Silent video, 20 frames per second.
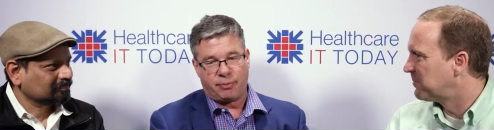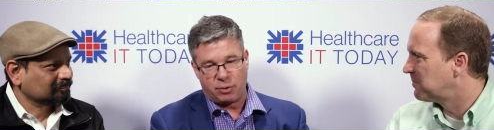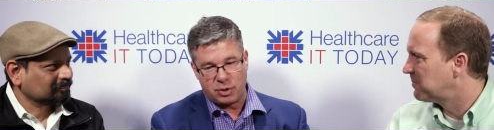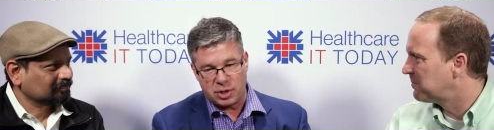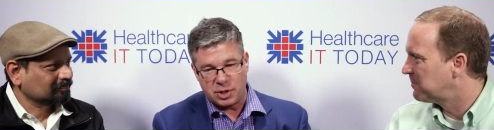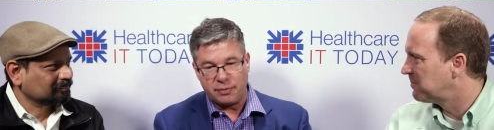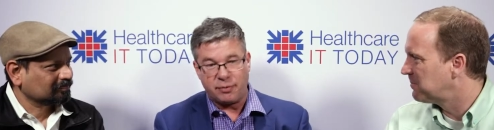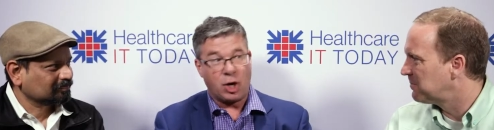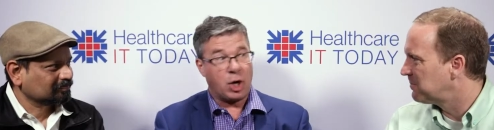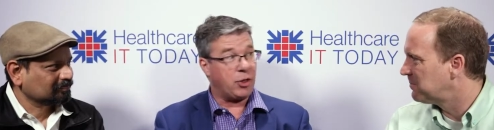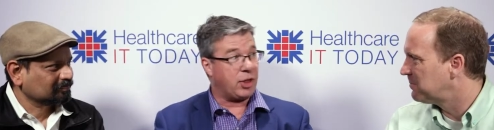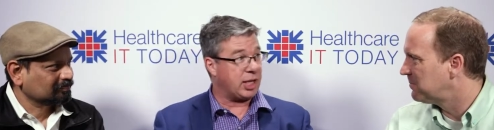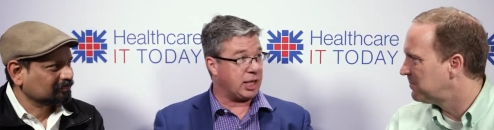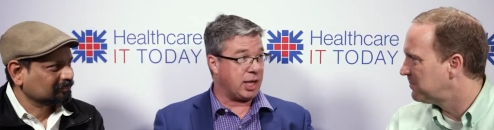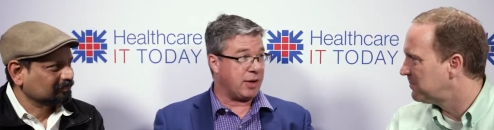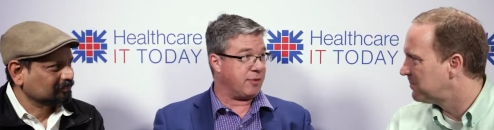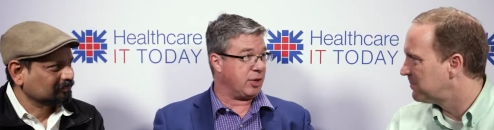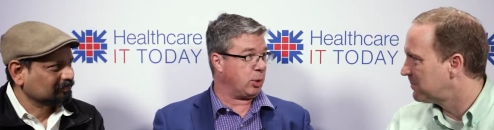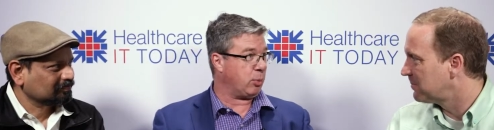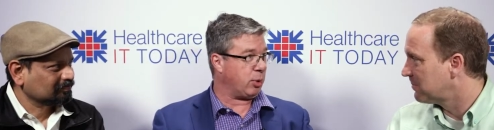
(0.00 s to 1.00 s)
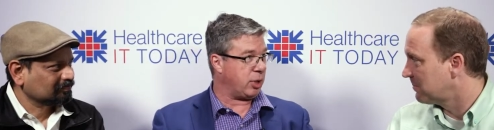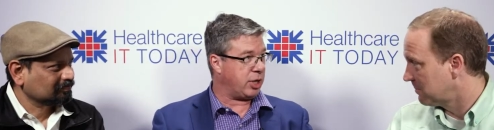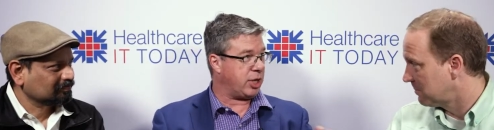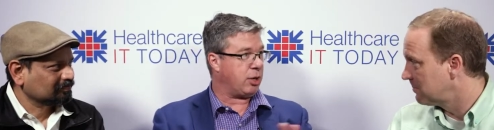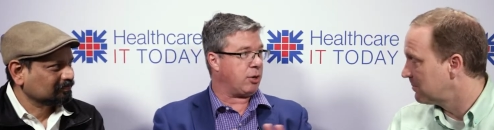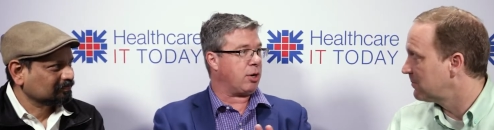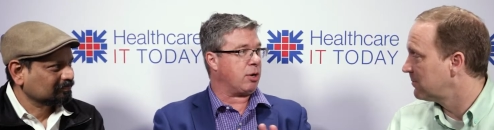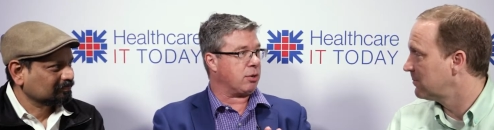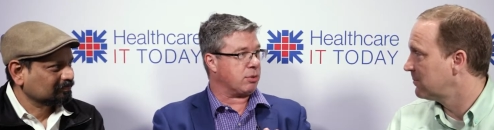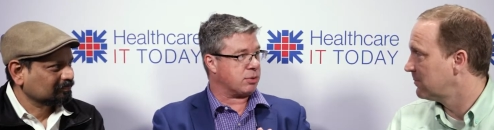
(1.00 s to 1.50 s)
Speaker 1: first of all, they love it. We're
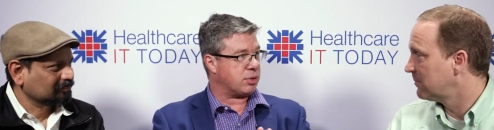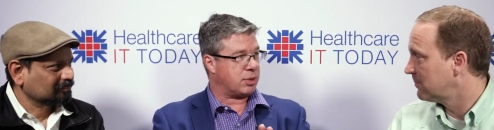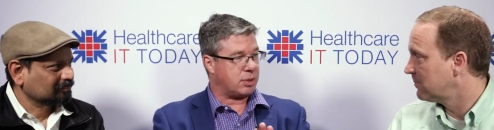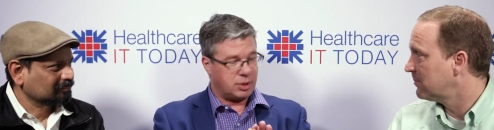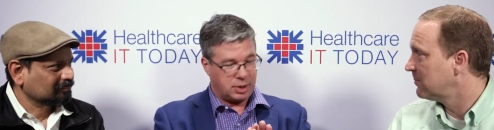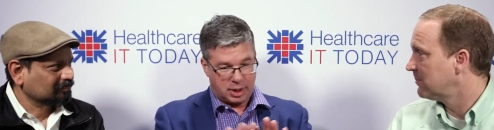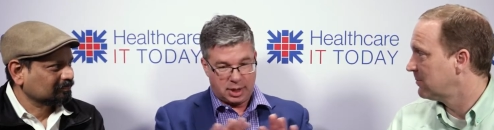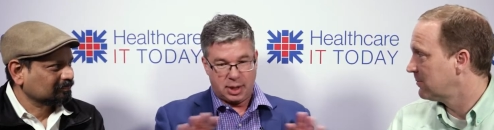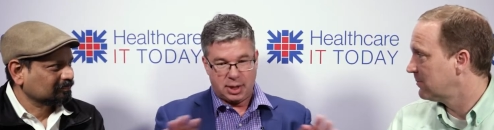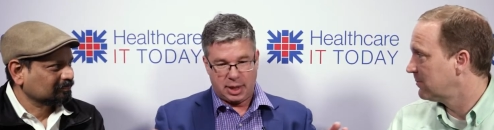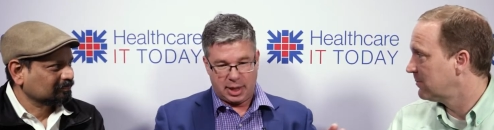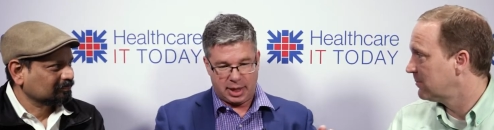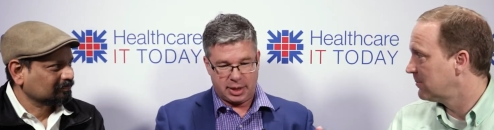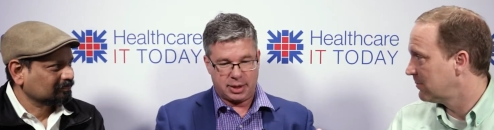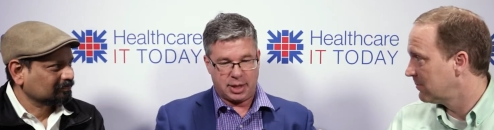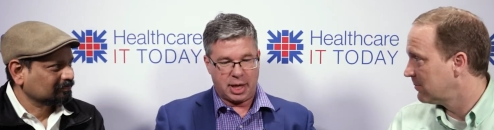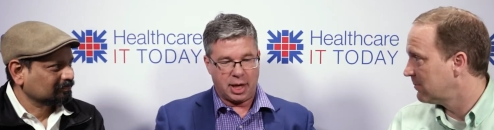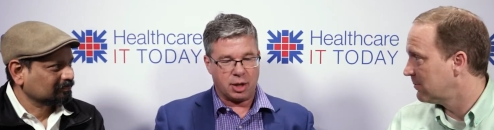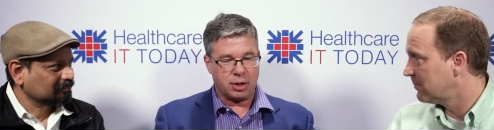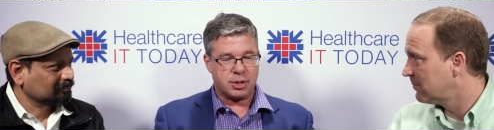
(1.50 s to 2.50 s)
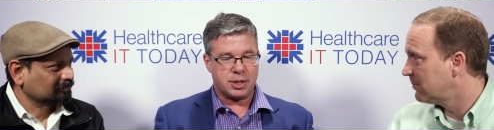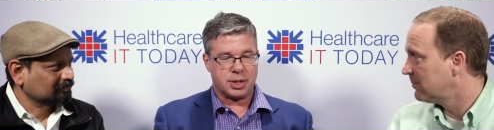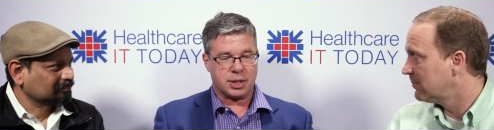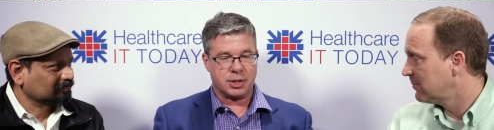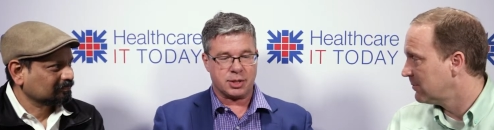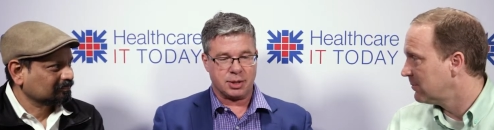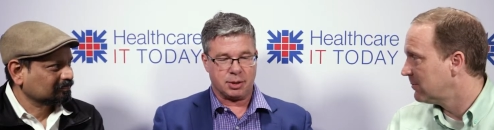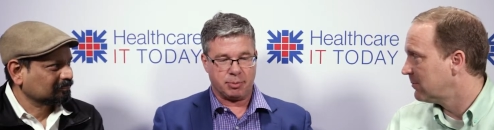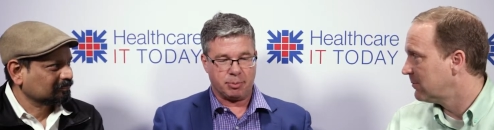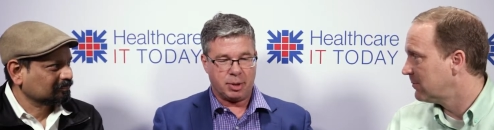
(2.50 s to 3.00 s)
heroes in the health
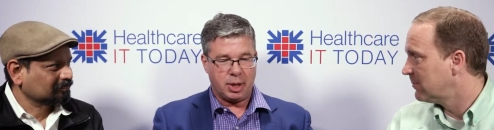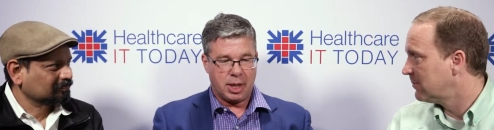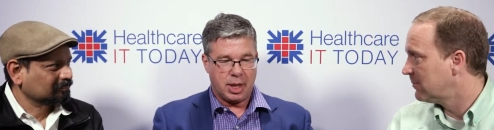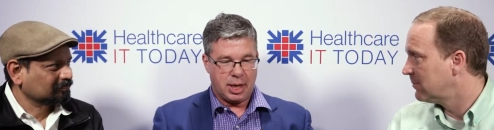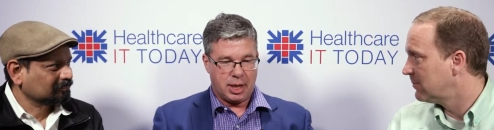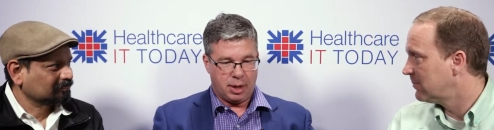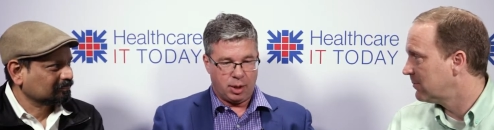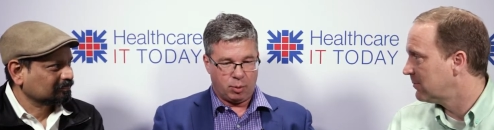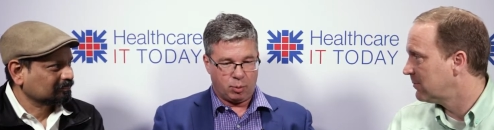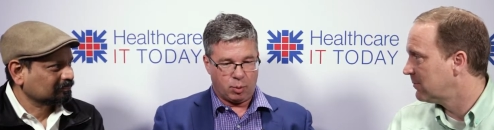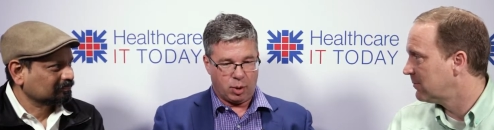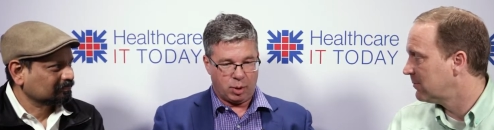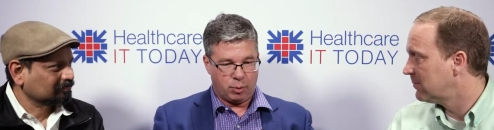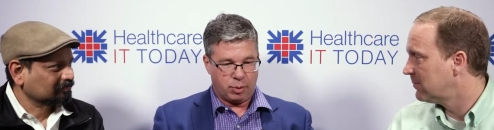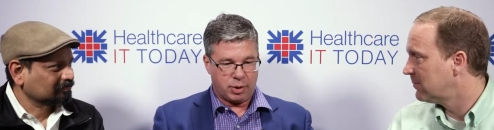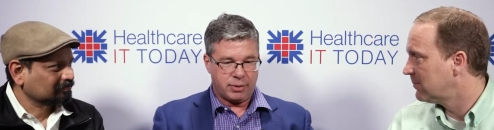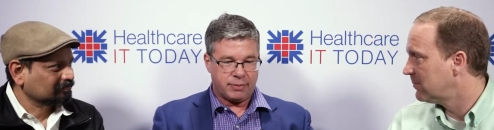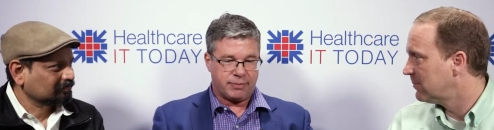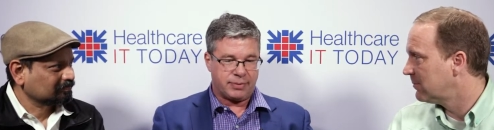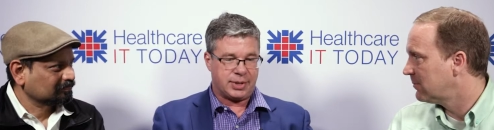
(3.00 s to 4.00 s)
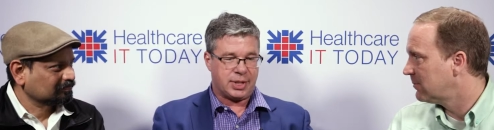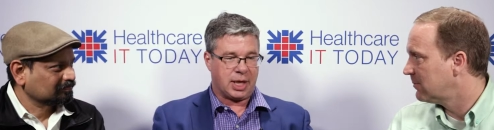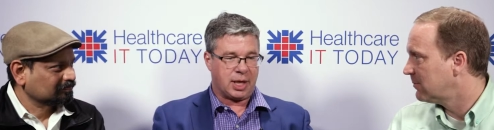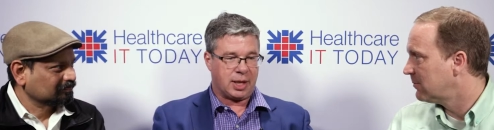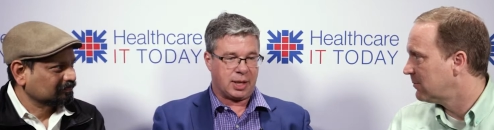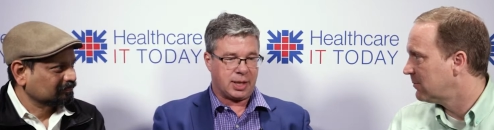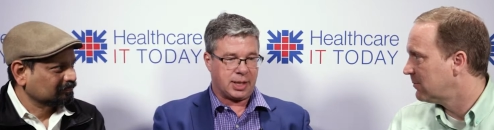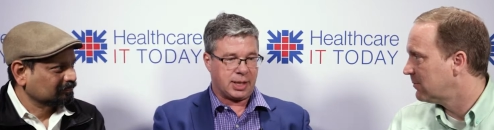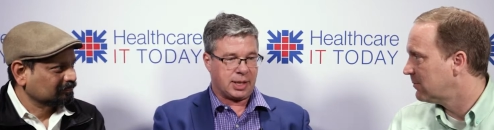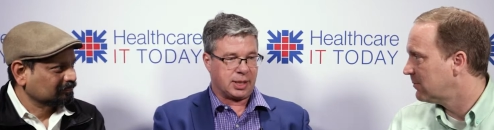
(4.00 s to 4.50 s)
system. What we've
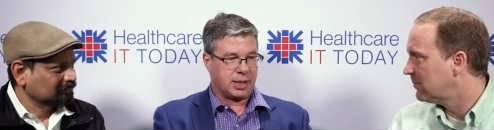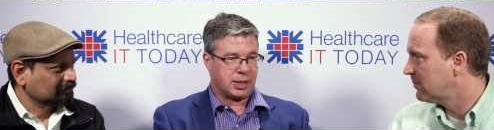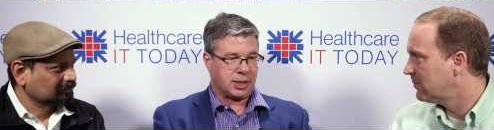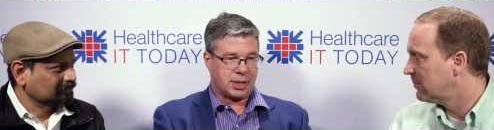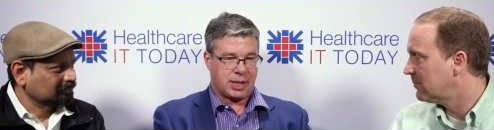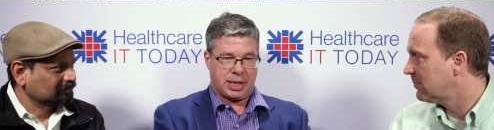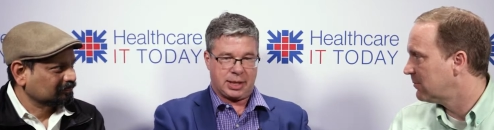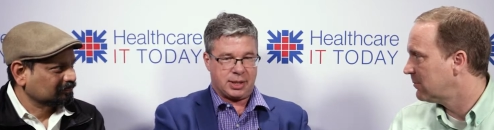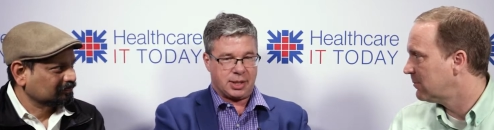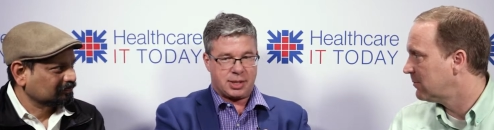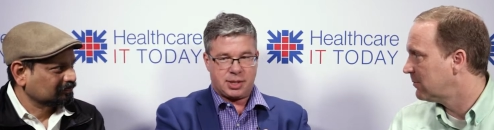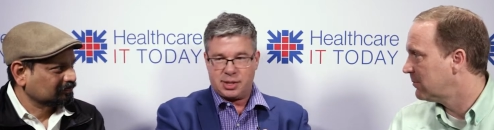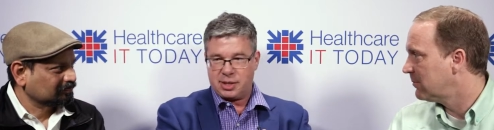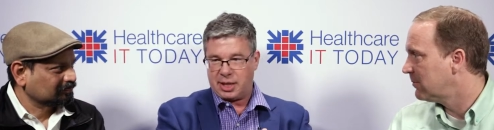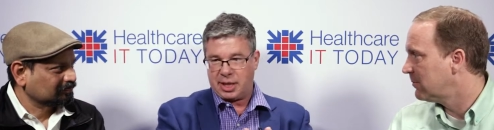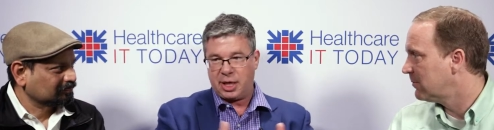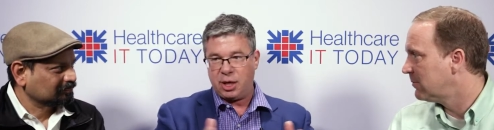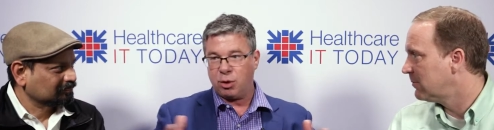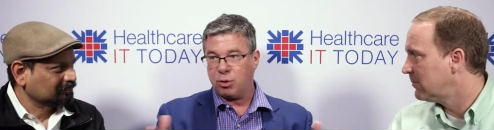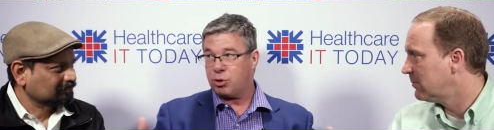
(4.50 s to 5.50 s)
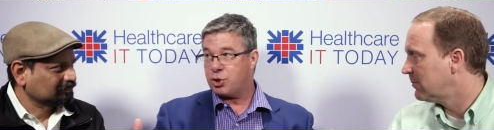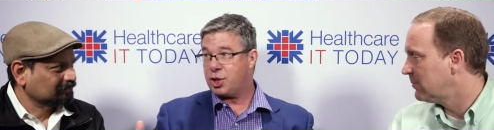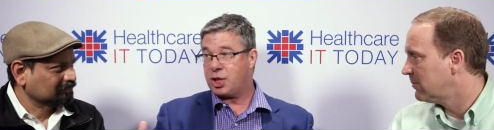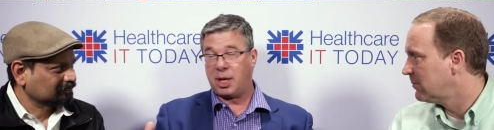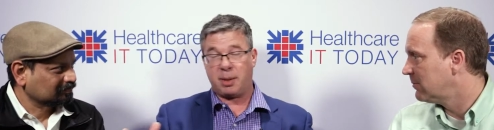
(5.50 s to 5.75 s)
done is, and this is a huge